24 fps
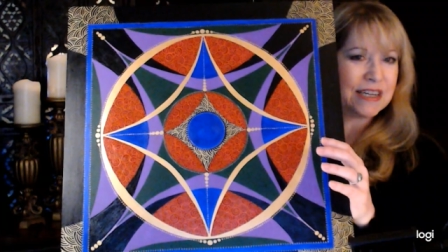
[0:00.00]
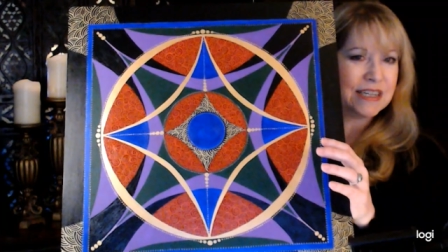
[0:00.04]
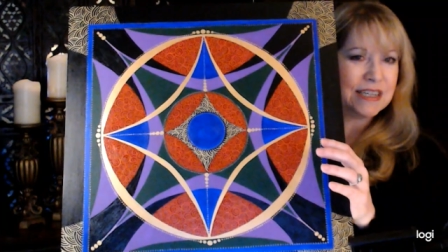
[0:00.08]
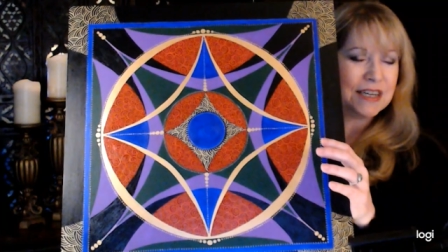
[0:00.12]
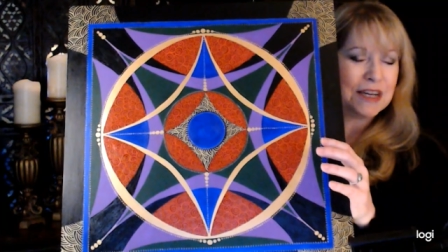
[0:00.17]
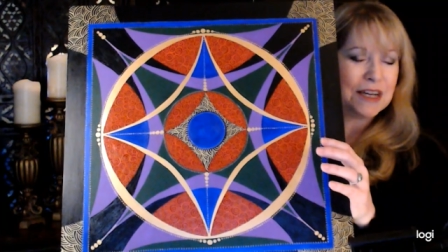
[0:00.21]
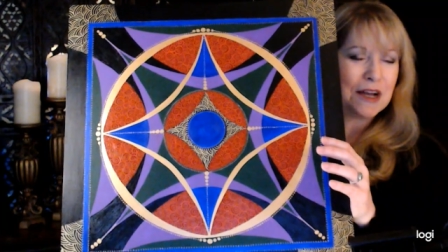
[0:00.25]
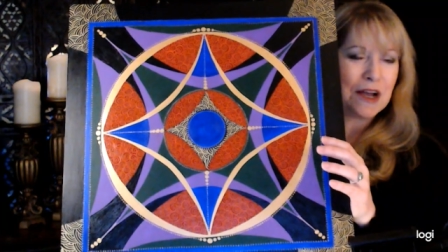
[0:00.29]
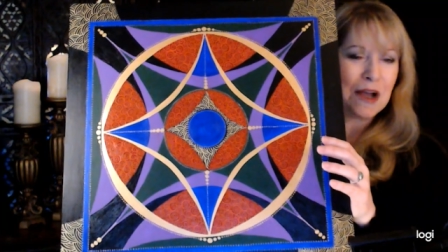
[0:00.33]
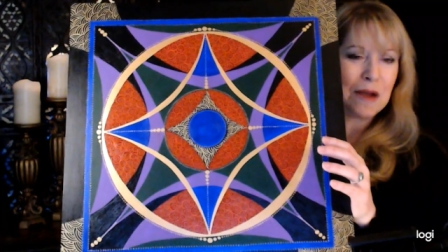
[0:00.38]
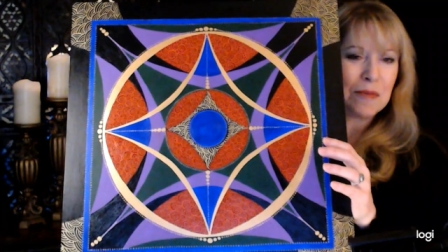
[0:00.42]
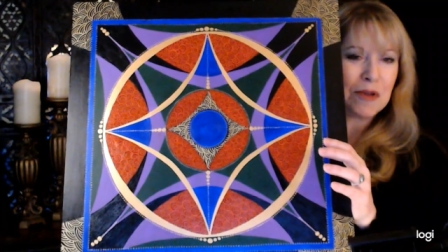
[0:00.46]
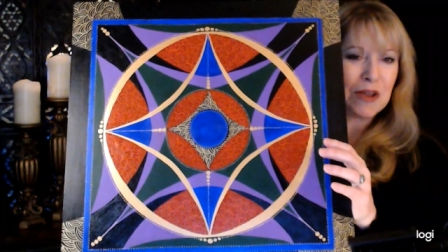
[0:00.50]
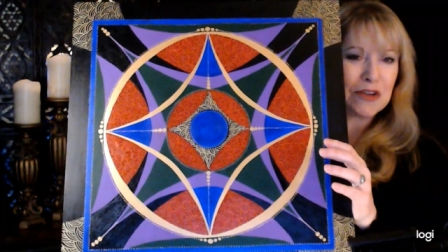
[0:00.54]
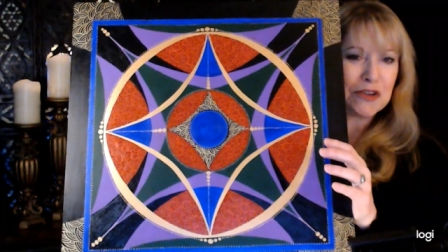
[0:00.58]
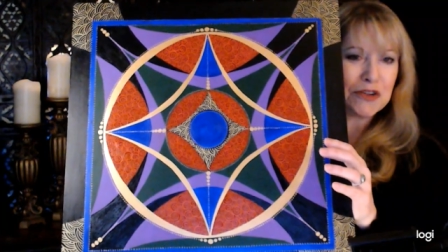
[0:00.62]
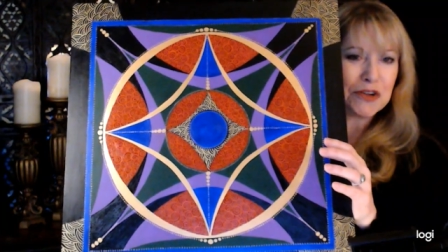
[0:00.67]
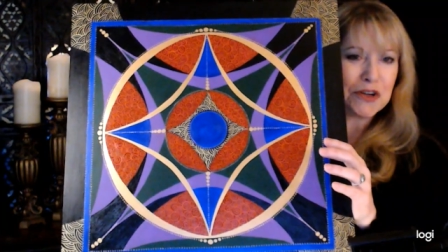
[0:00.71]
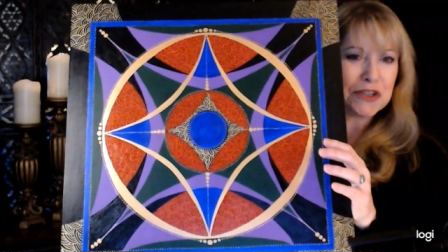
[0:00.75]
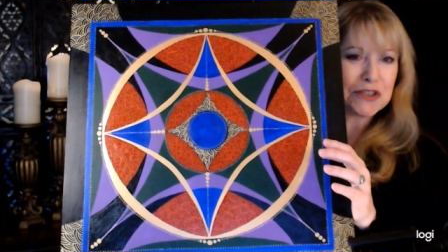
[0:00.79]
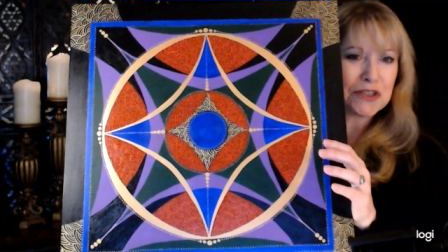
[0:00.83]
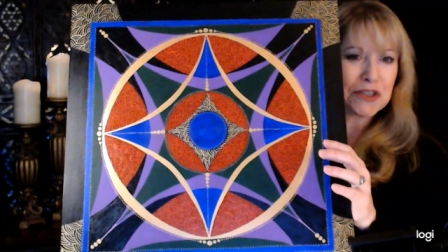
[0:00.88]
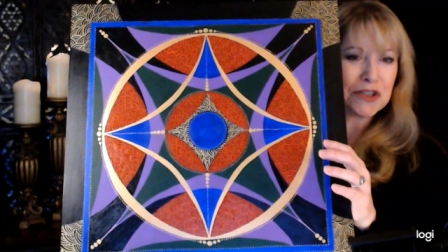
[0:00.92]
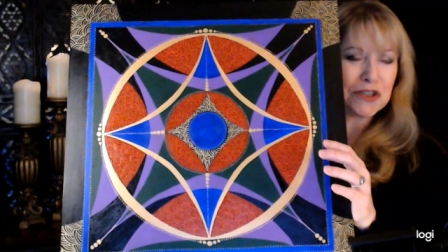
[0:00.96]
I'm not sure
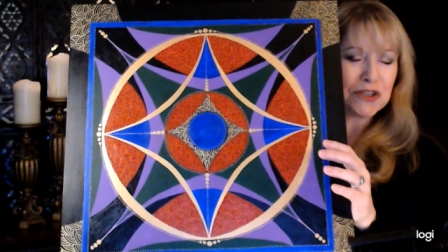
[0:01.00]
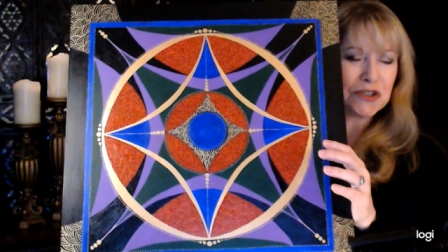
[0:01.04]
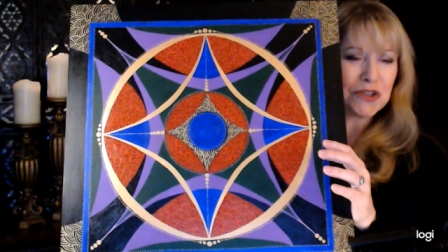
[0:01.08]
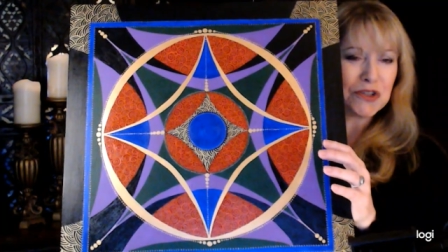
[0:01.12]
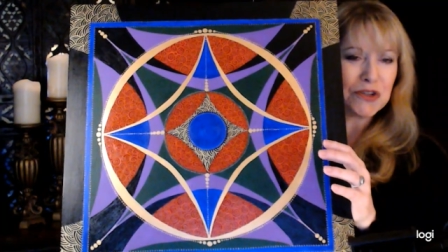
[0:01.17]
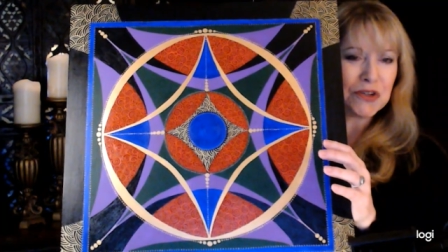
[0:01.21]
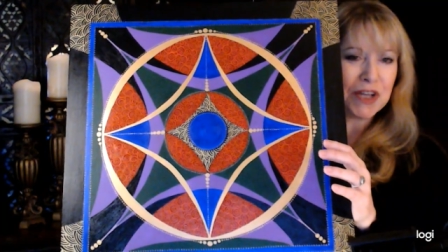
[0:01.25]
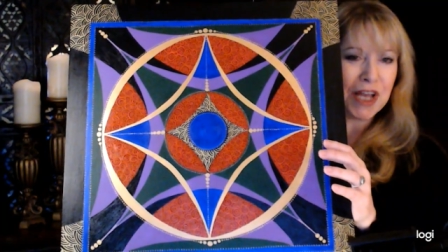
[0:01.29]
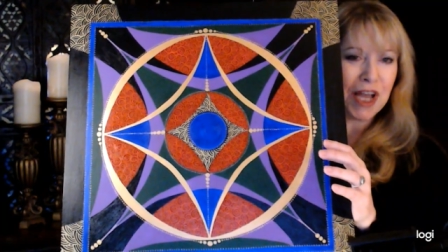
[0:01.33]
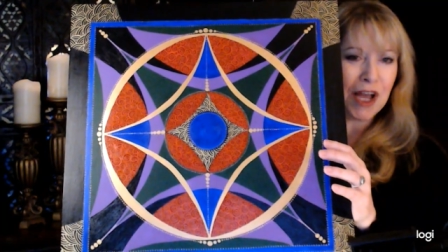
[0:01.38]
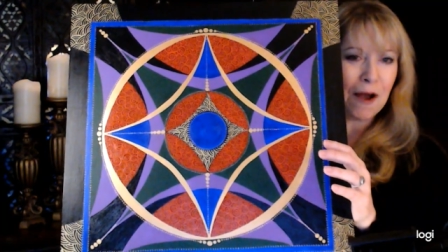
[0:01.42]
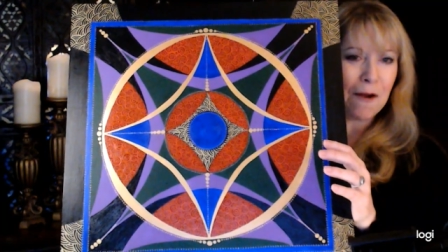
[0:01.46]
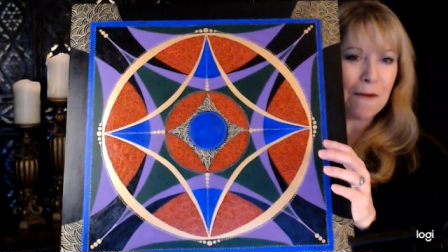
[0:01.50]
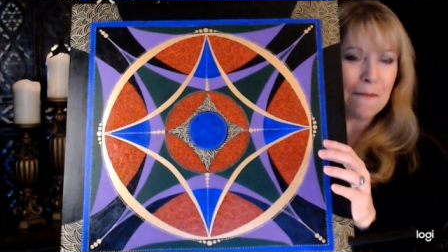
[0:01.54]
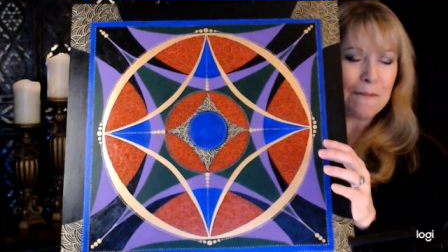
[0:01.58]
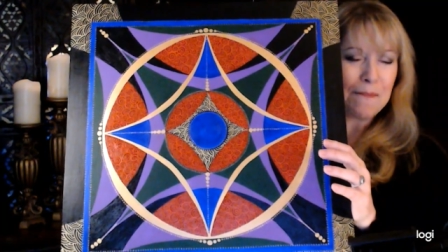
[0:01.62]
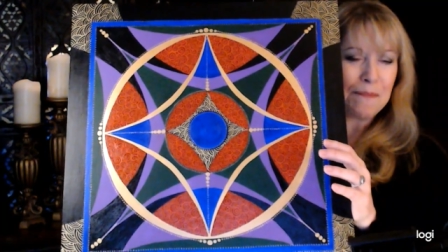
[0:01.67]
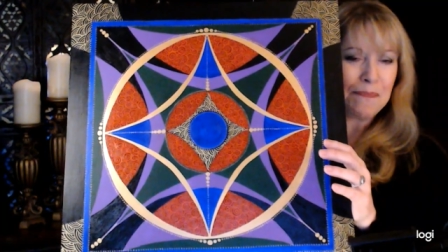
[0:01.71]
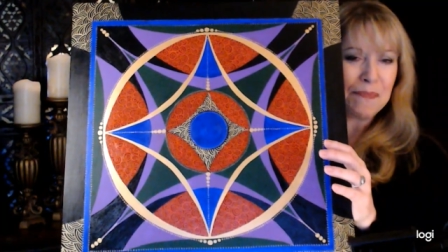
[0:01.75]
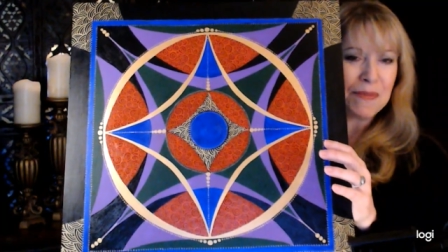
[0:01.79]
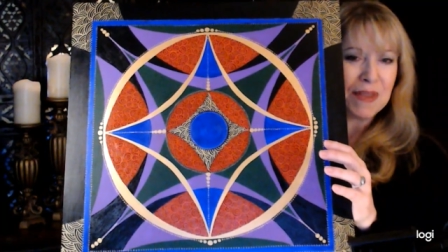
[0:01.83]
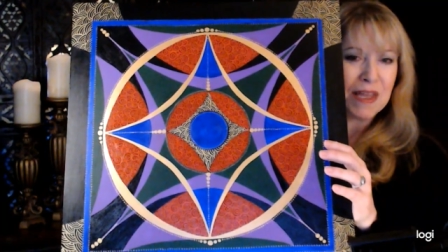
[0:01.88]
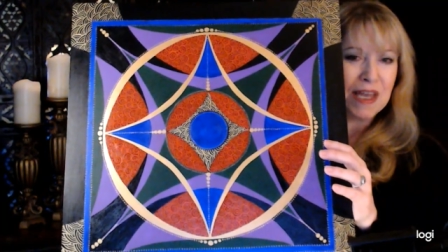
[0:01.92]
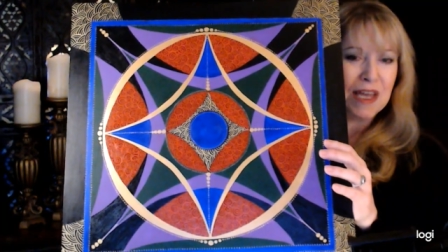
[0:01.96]
it's going to turn out.
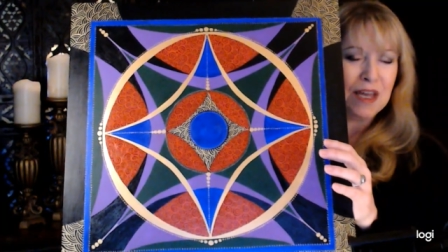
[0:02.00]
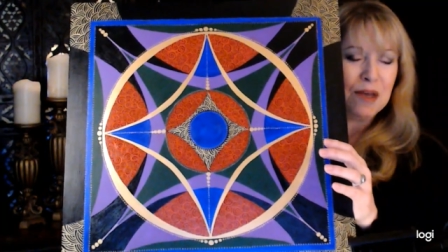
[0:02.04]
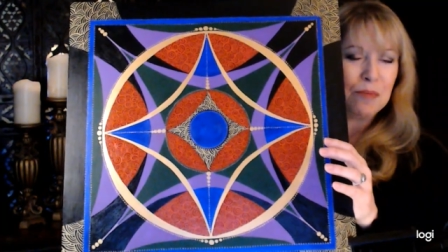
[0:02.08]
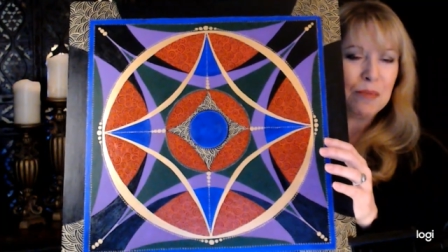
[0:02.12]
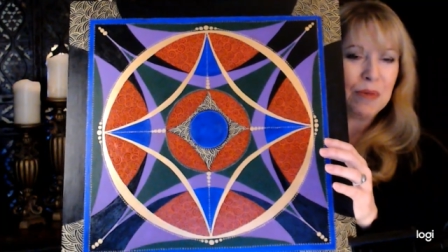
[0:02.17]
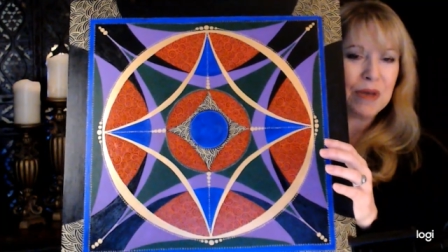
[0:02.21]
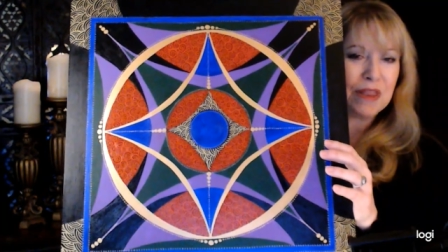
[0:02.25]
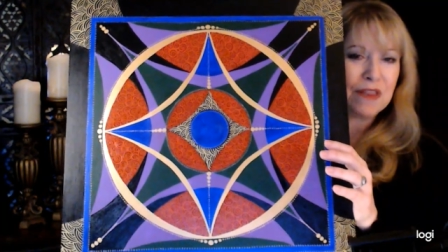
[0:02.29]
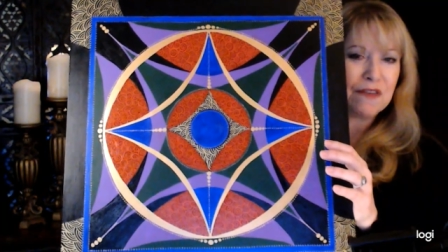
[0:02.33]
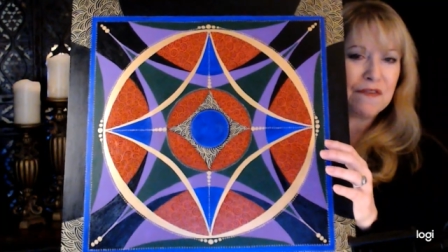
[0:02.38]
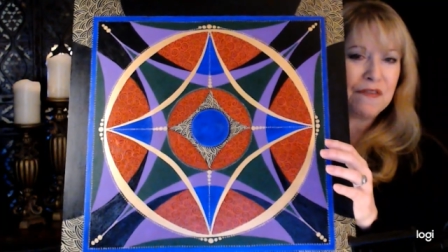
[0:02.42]
But the